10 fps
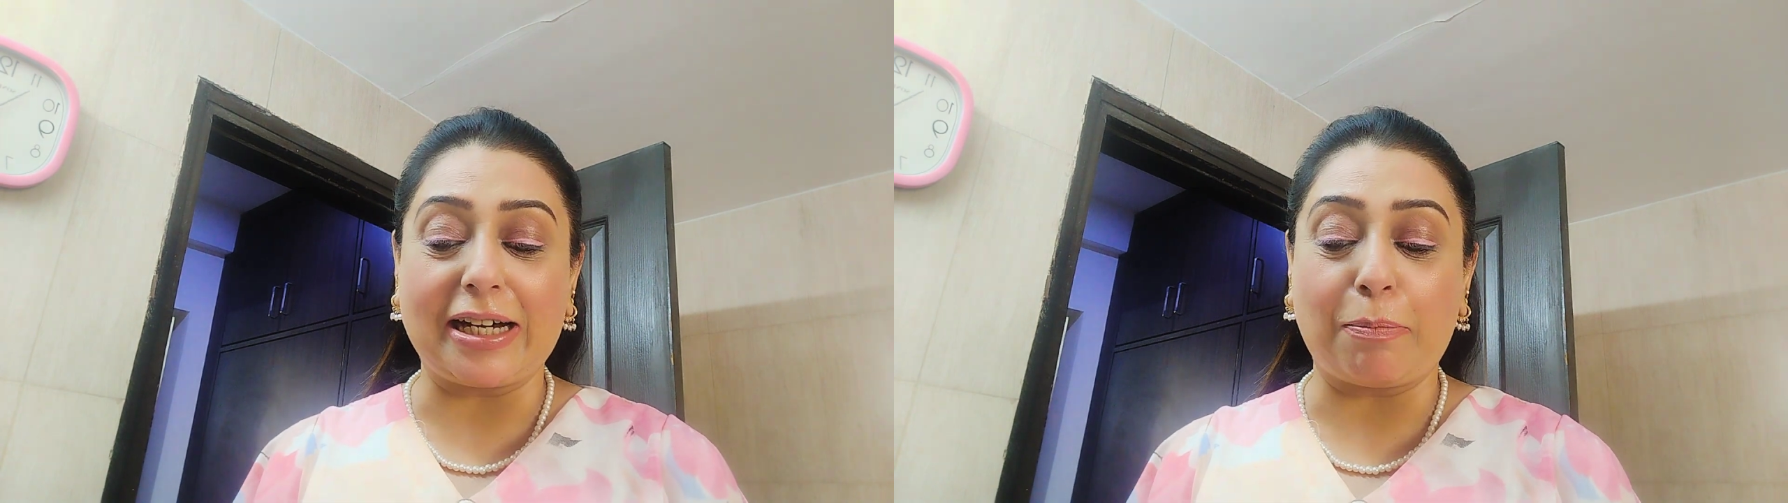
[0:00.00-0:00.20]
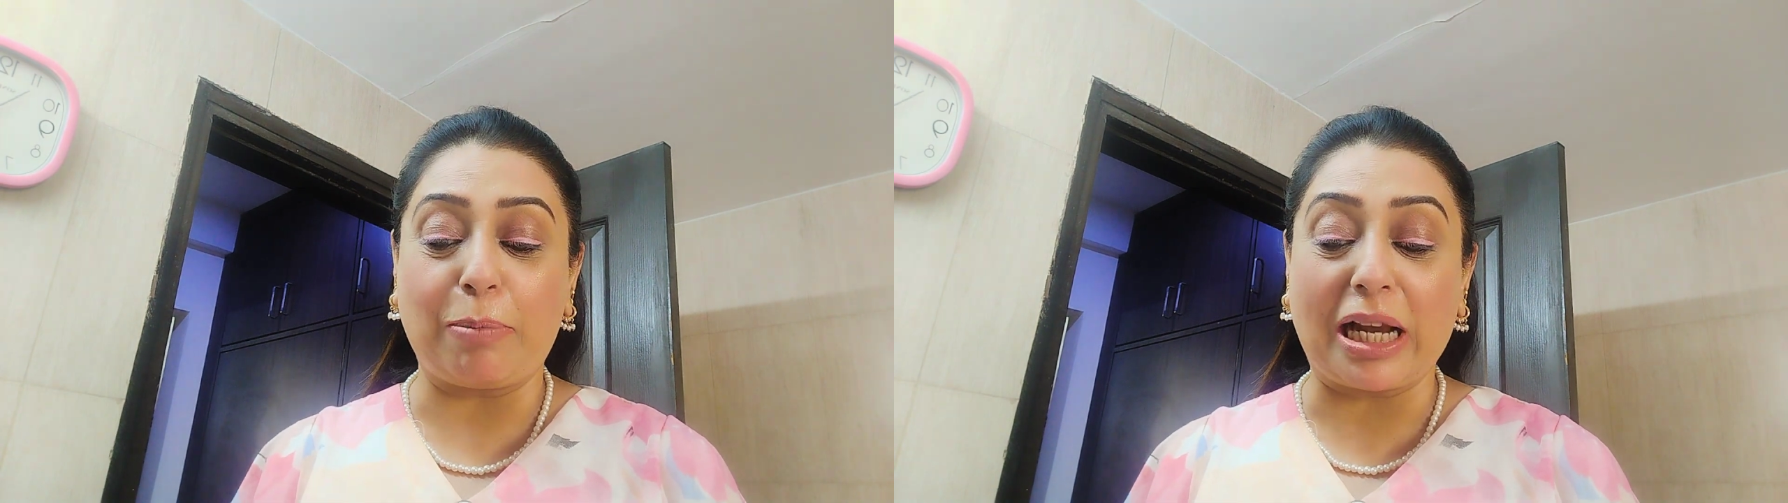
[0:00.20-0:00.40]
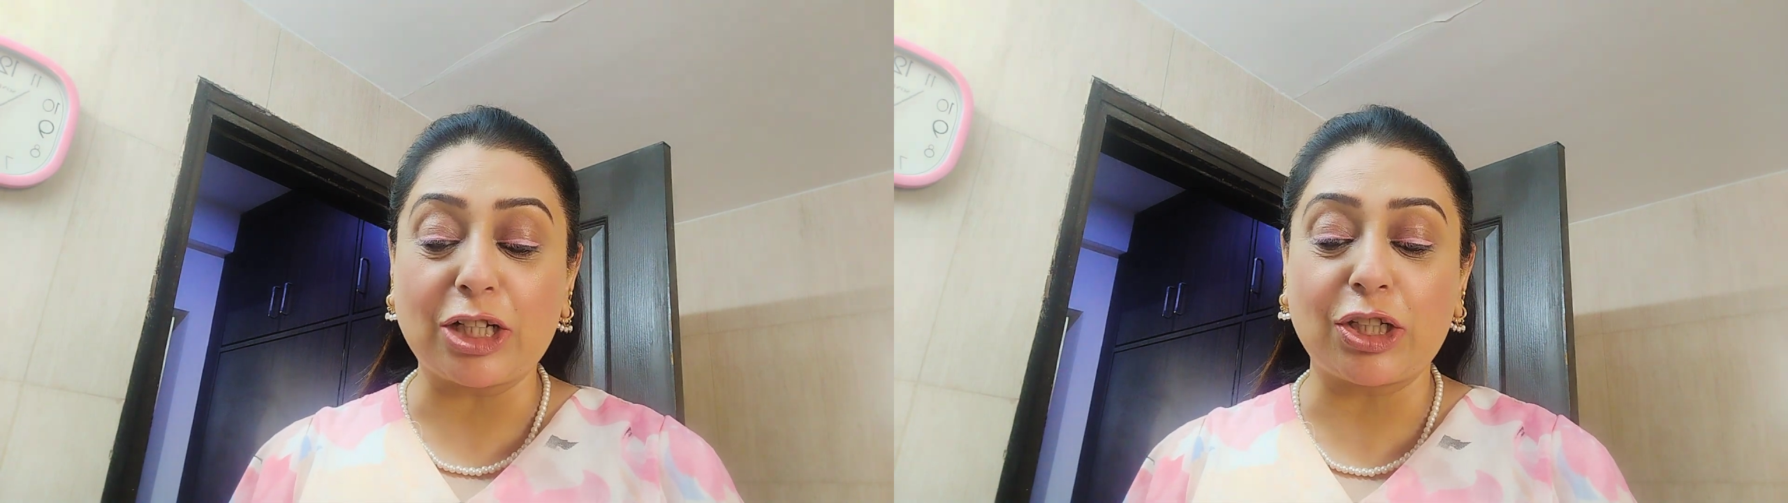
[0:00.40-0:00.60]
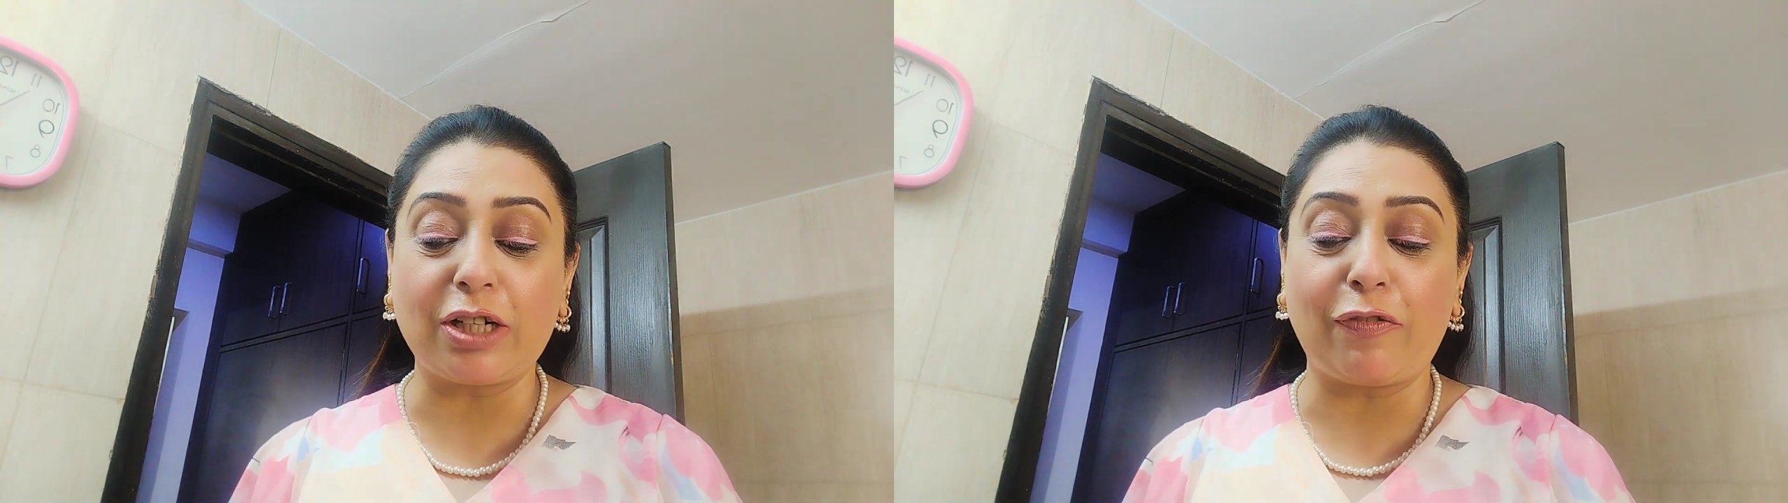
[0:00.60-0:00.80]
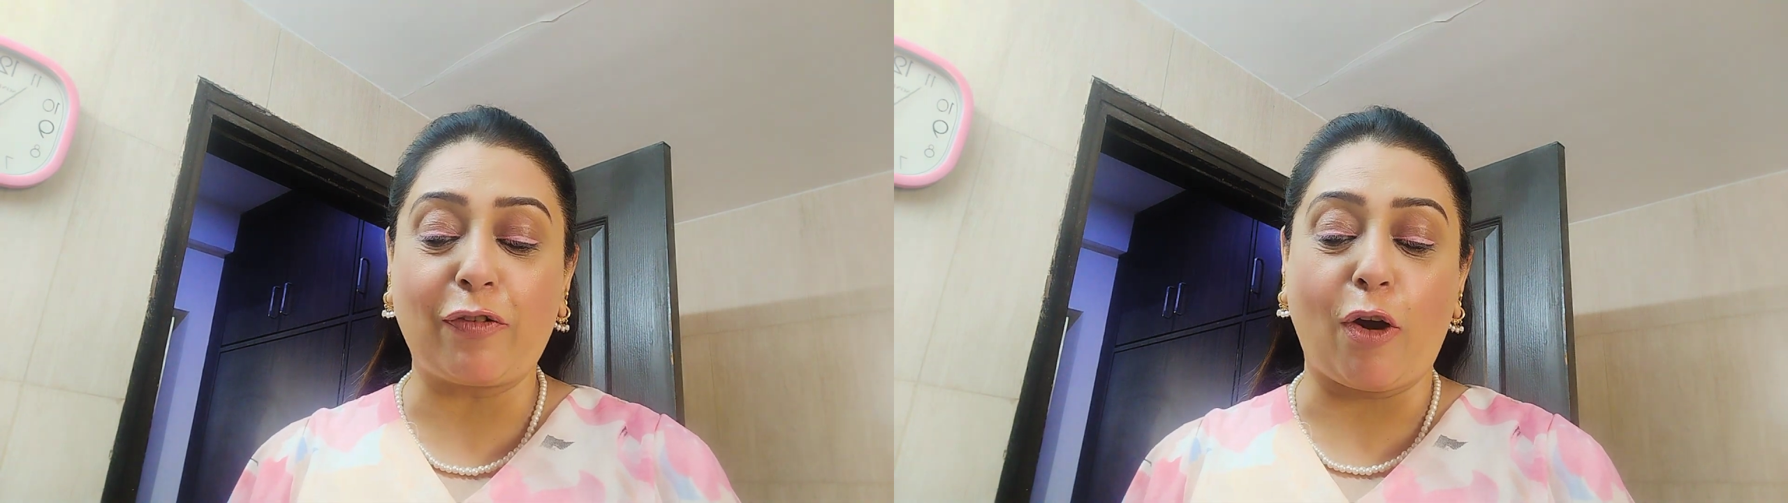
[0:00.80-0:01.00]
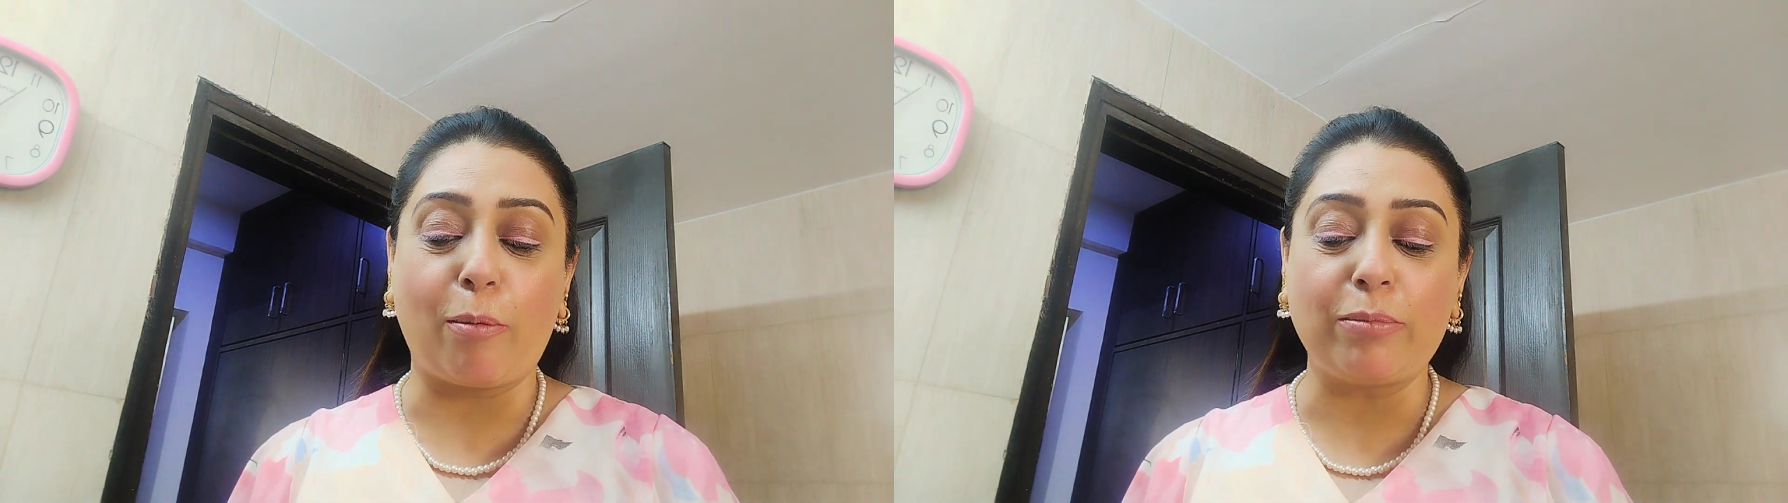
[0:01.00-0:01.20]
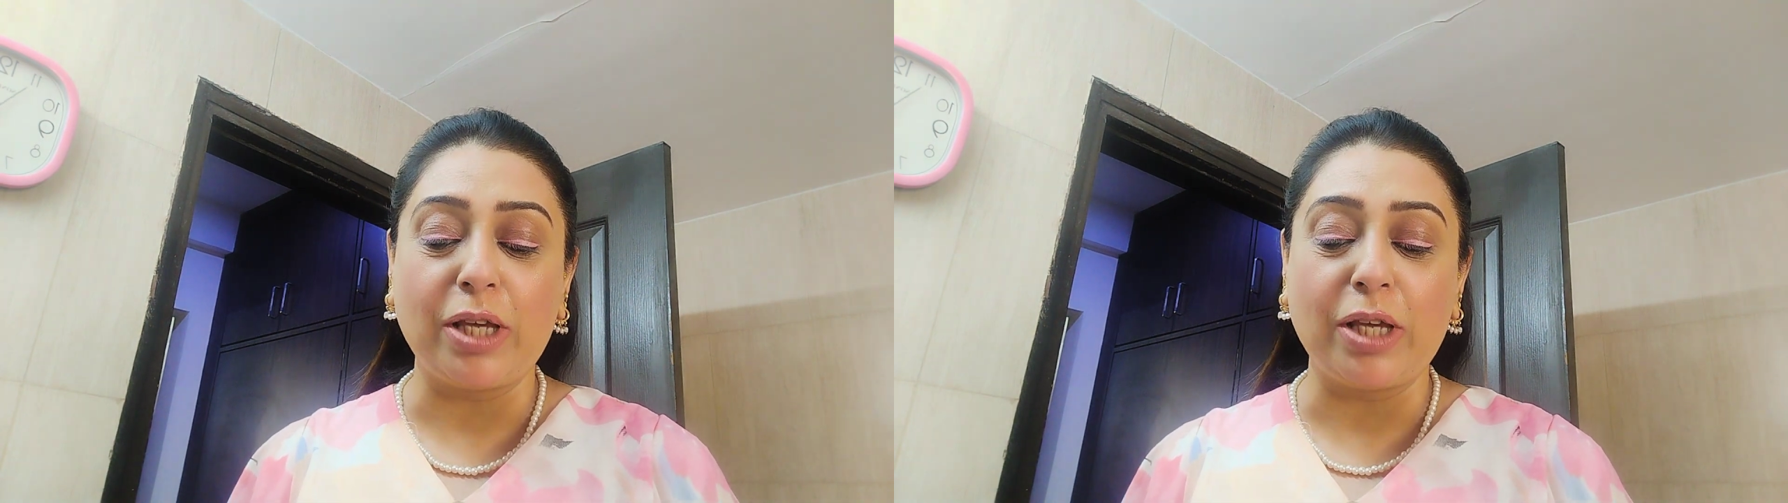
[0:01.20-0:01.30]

blusher from